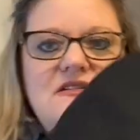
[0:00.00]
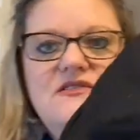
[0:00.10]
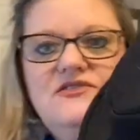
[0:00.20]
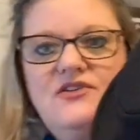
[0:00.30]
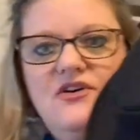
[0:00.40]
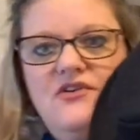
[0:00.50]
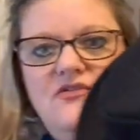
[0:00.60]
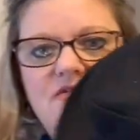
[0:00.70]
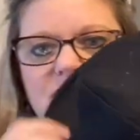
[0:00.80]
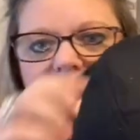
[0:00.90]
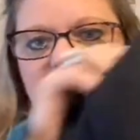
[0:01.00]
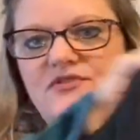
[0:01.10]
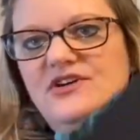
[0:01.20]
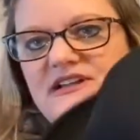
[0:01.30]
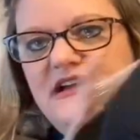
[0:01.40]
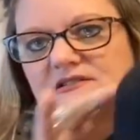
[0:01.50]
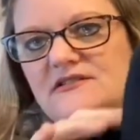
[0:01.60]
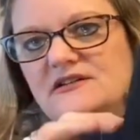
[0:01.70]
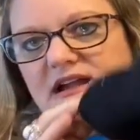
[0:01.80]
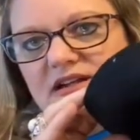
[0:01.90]
So for
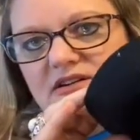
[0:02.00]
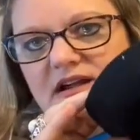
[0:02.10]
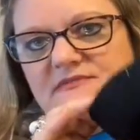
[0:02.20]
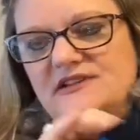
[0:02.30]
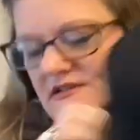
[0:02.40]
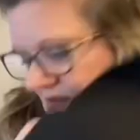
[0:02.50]
$1, I grabbed it.